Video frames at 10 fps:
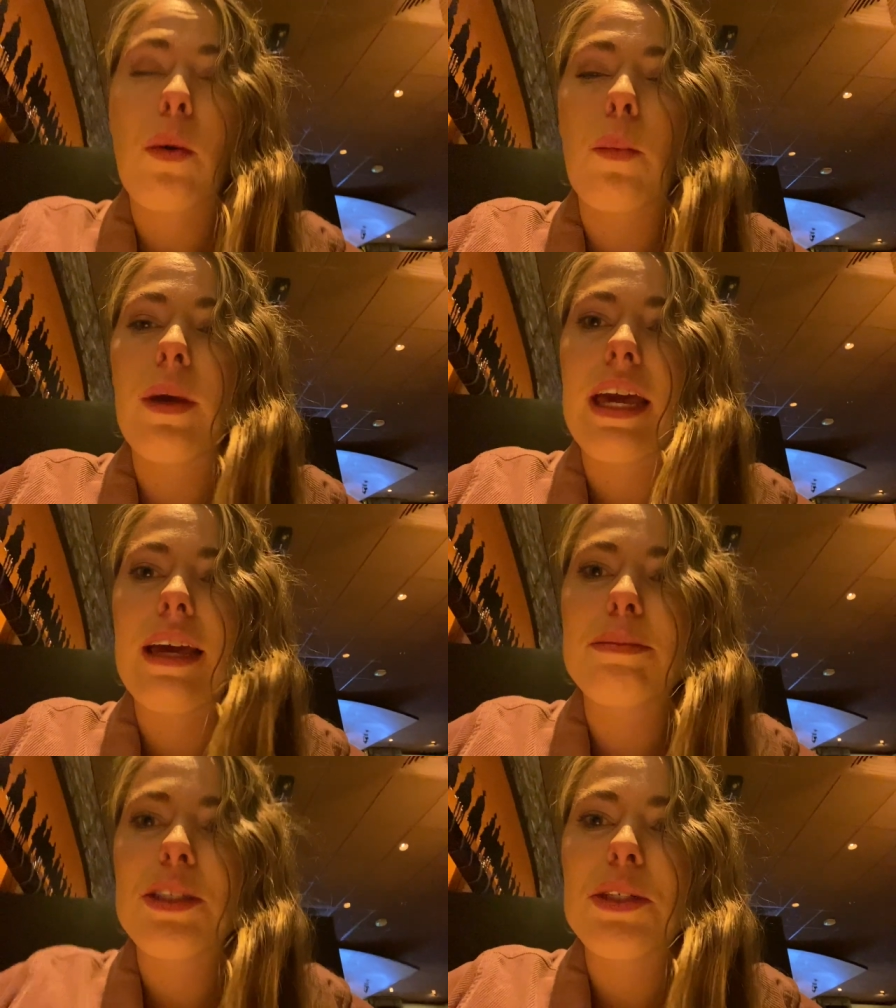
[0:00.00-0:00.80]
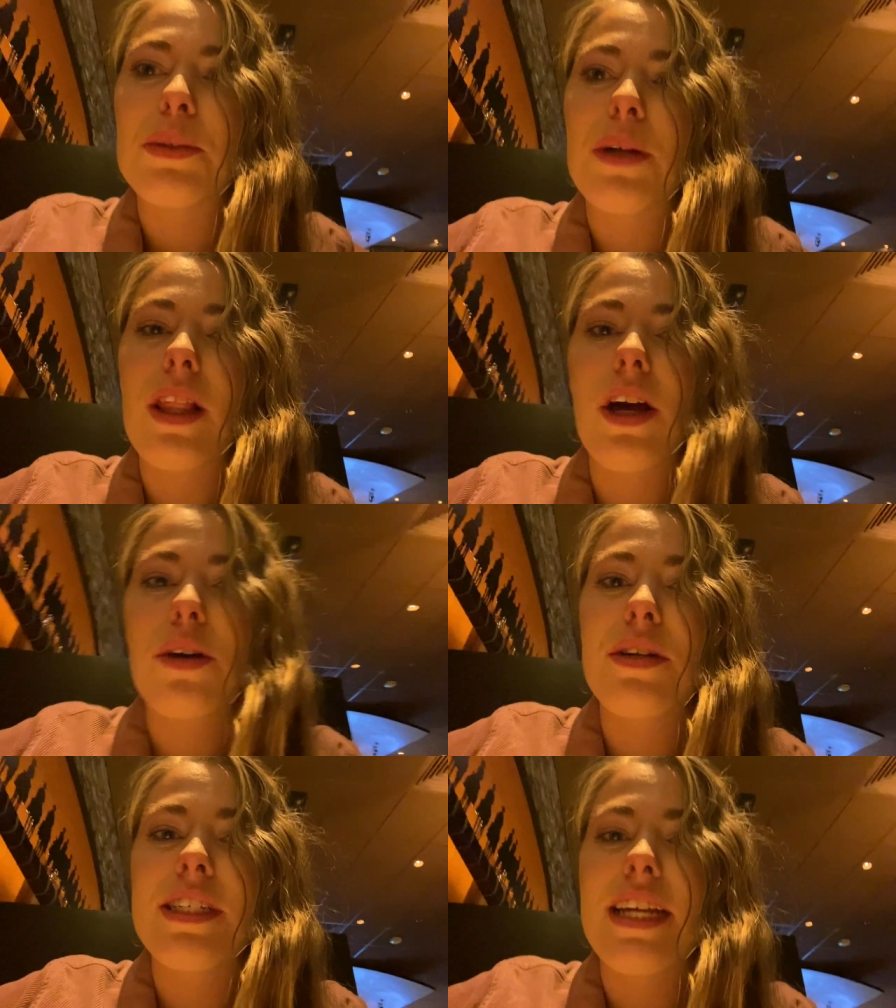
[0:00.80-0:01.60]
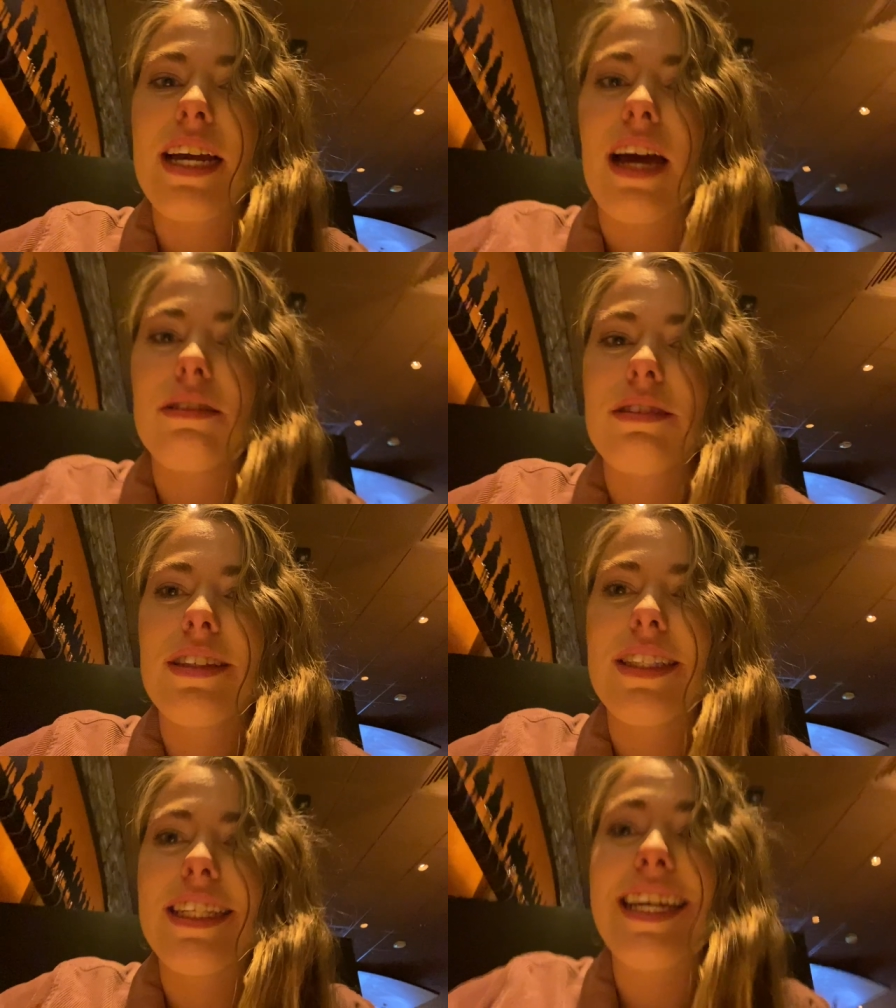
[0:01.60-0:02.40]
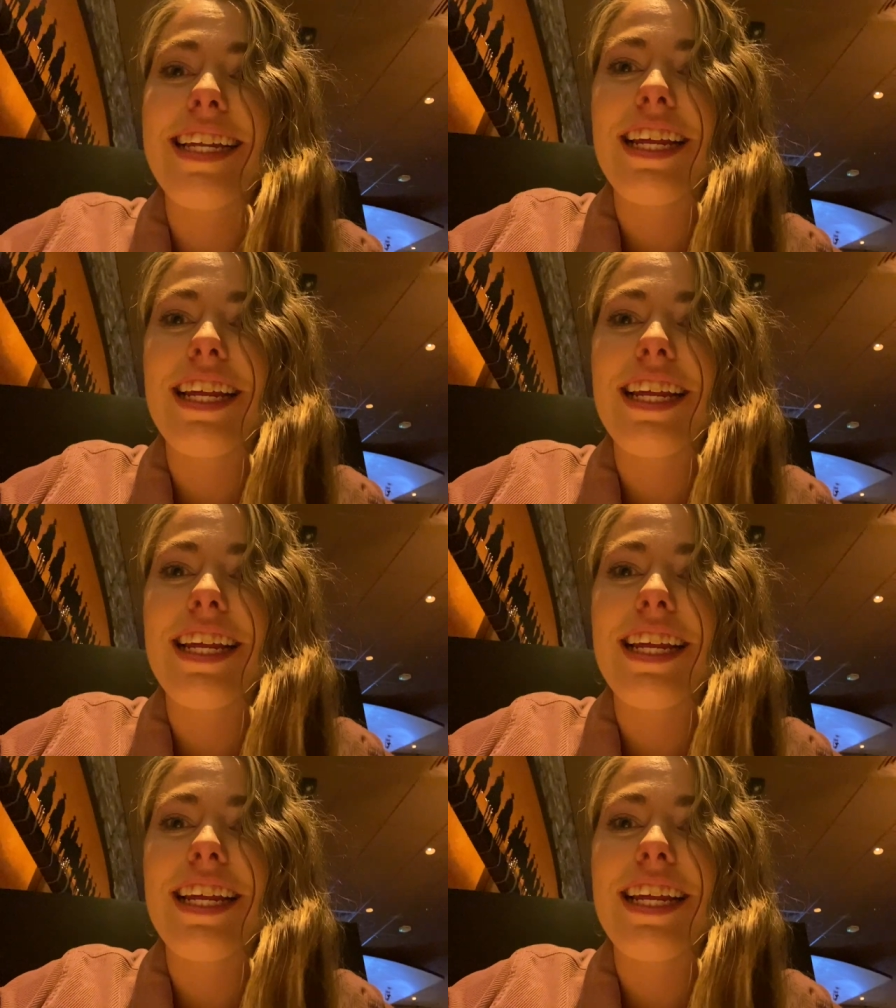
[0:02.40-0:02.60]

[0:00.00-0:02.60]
We came to Longhorn Steakhouse to get